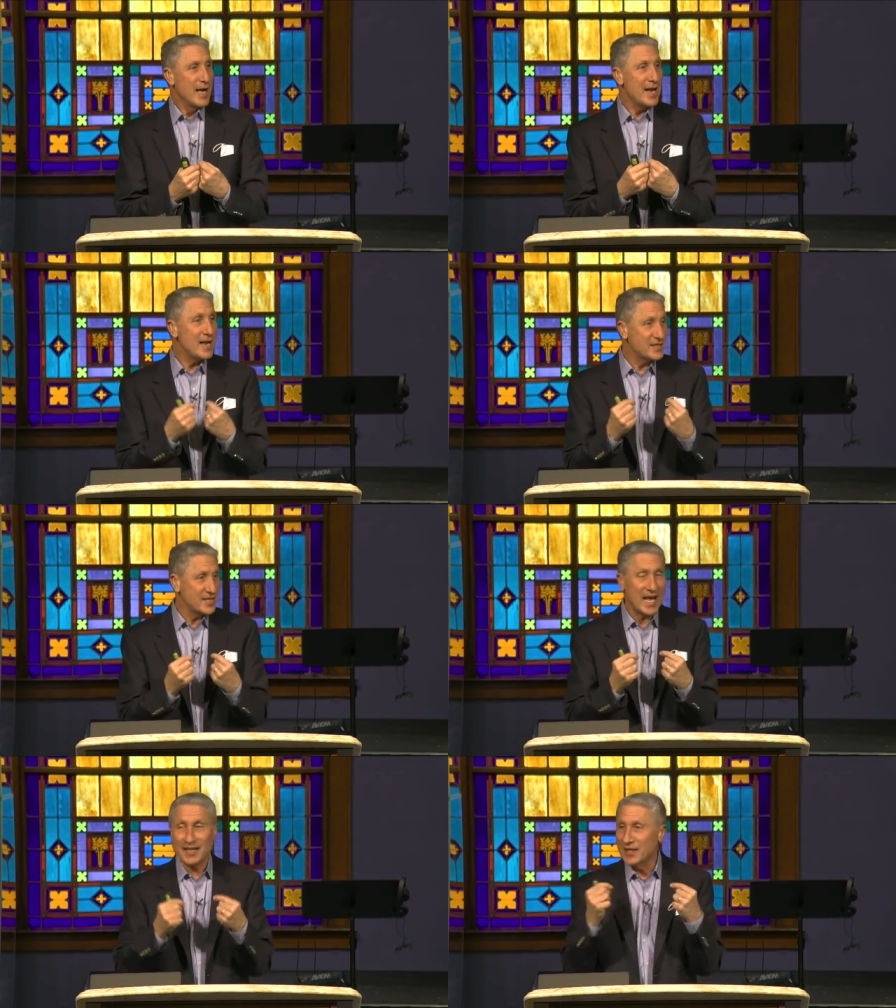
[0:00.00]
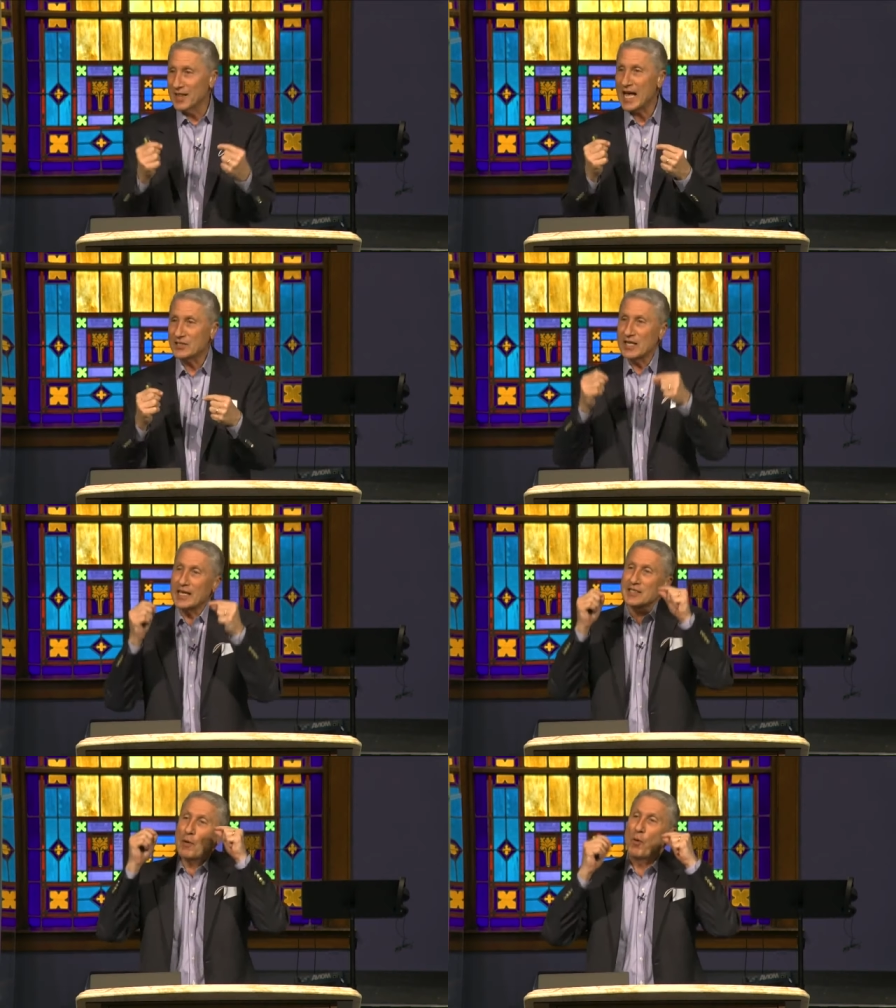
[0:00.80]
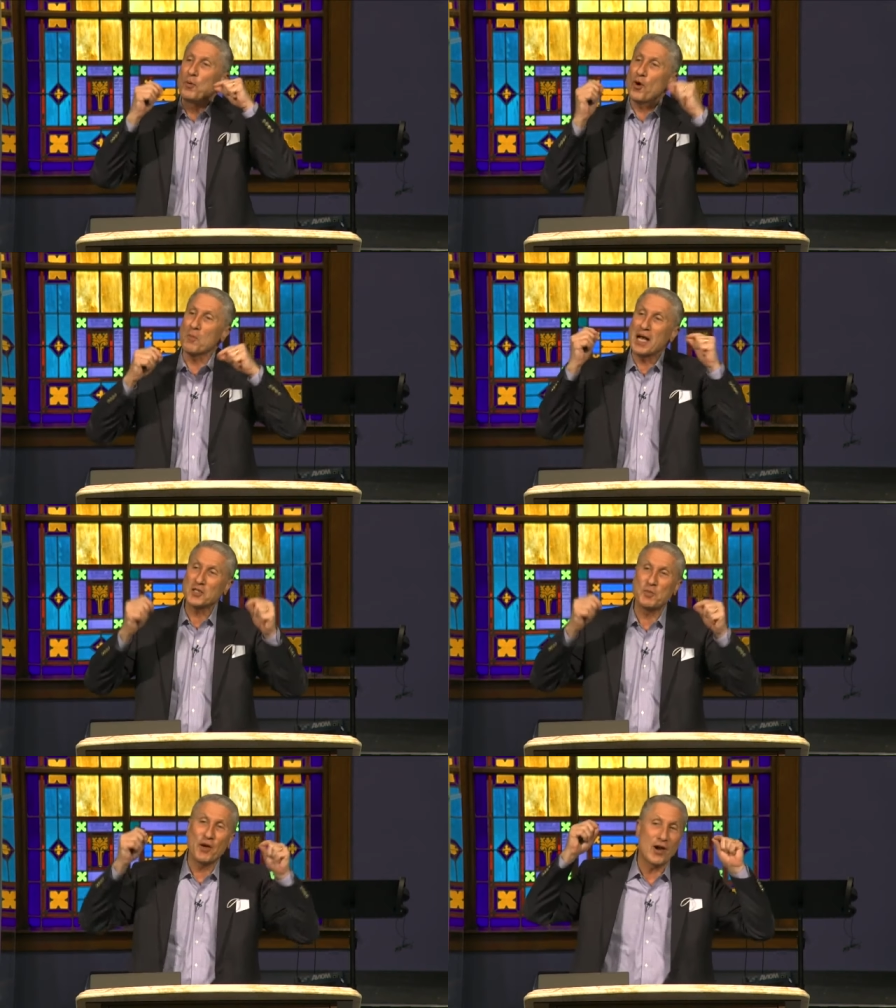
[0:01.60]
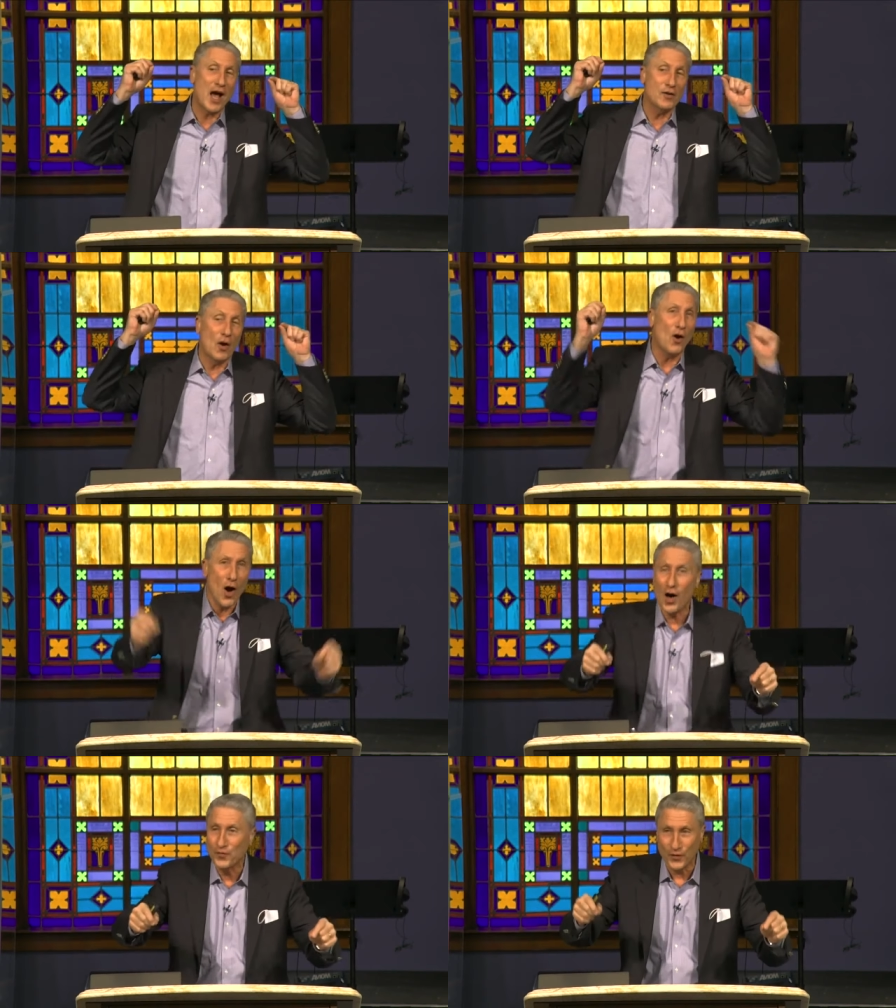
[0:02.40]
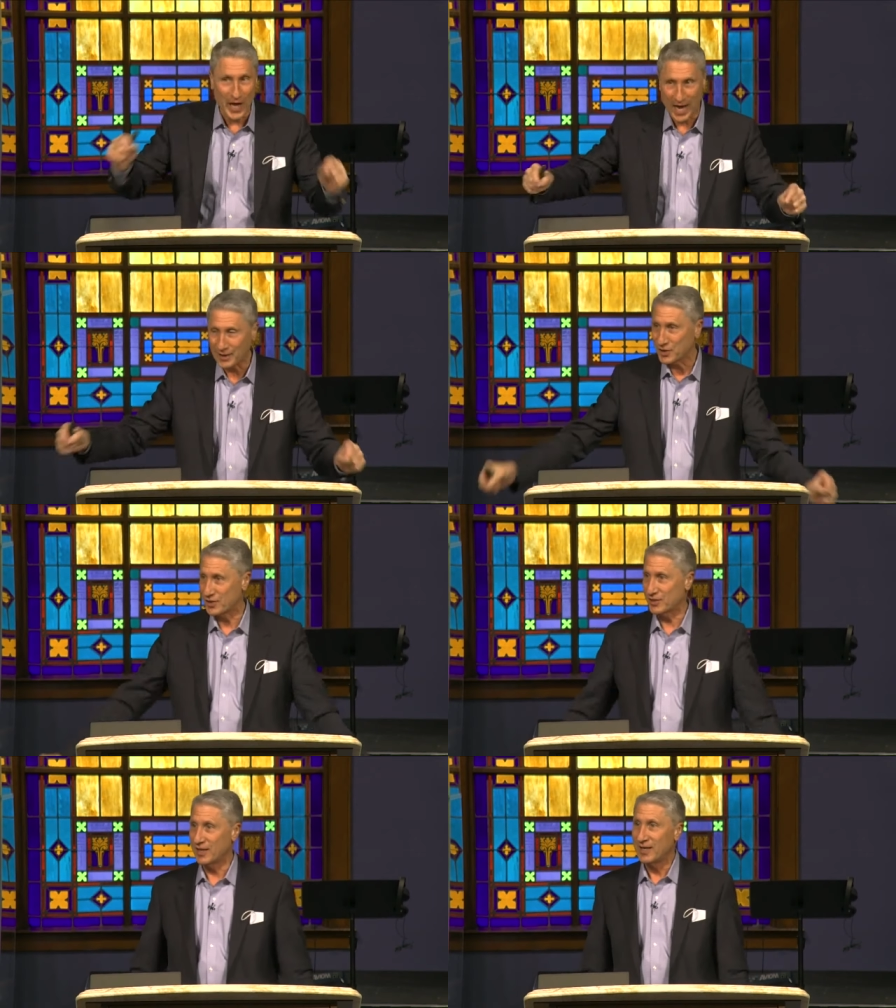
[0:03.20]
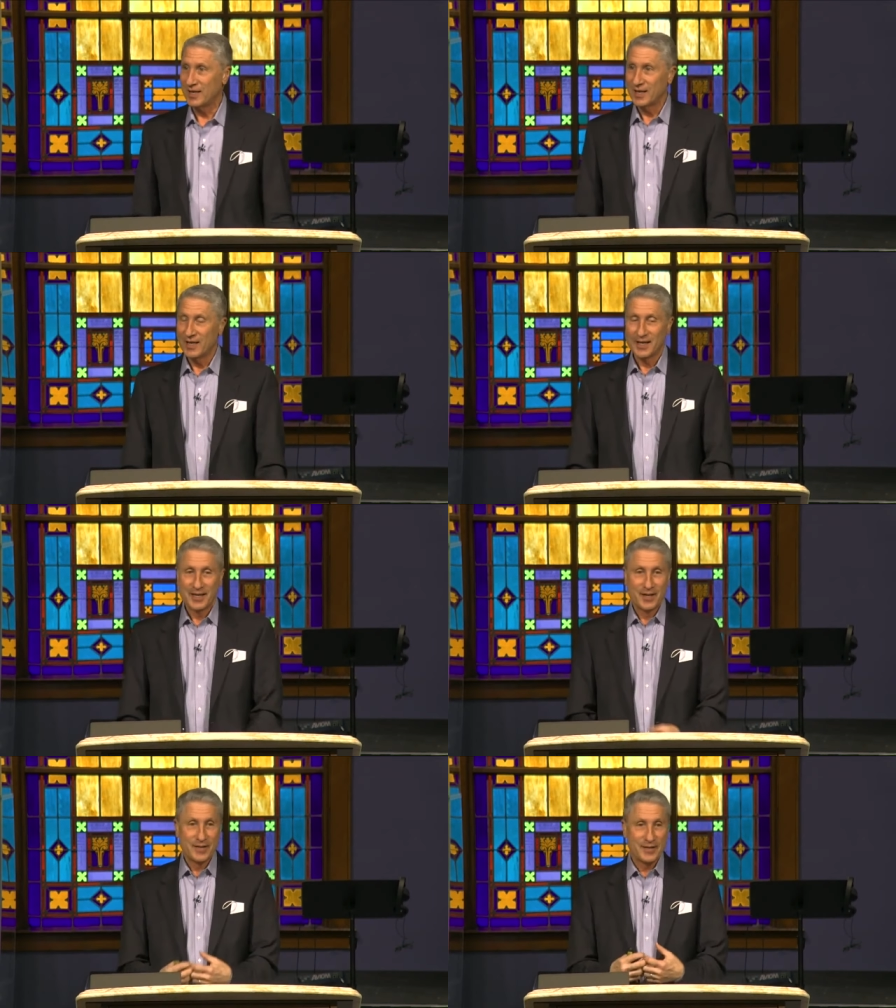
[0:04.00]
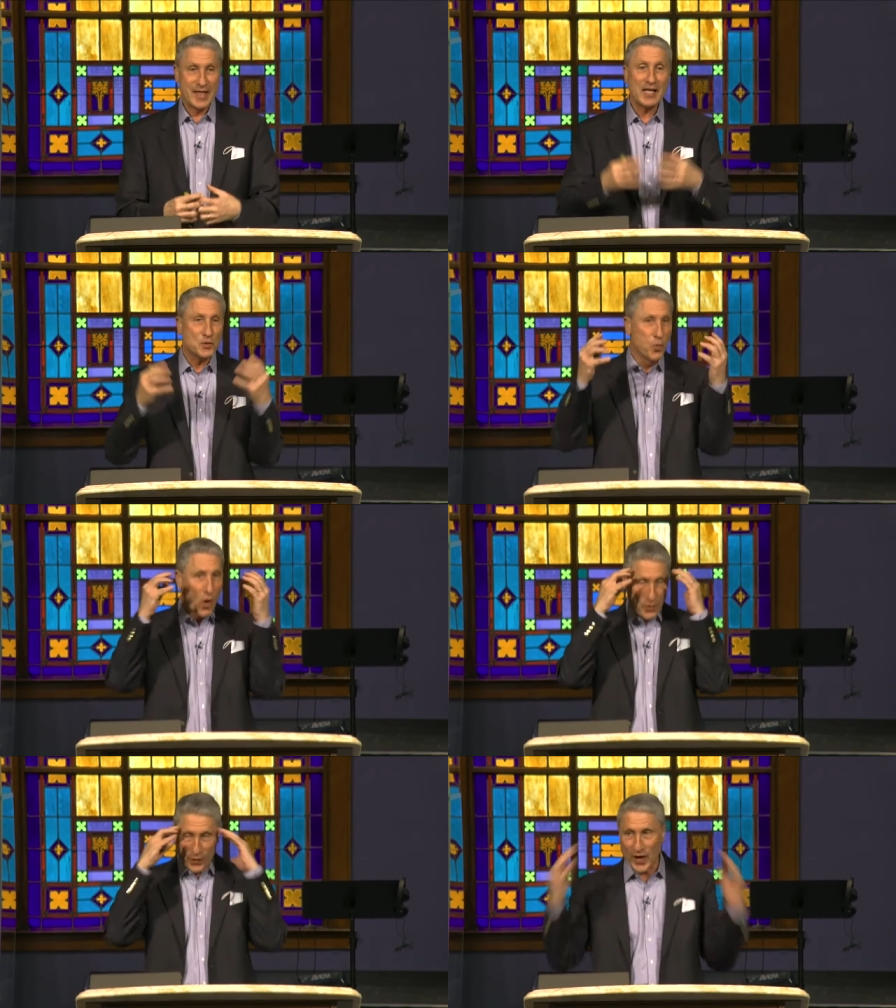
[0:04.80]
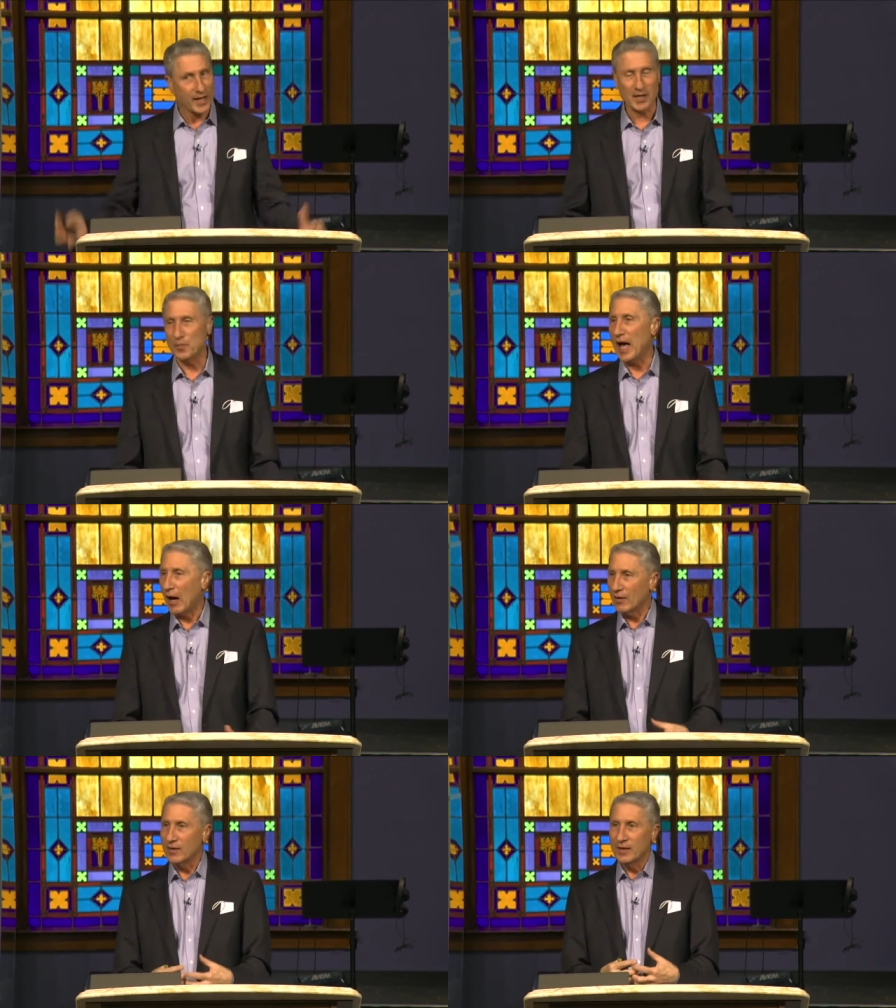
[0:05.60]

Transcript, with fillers: And he said, In the last days, I will pour my spirit on all flesh. That's worth thinking about.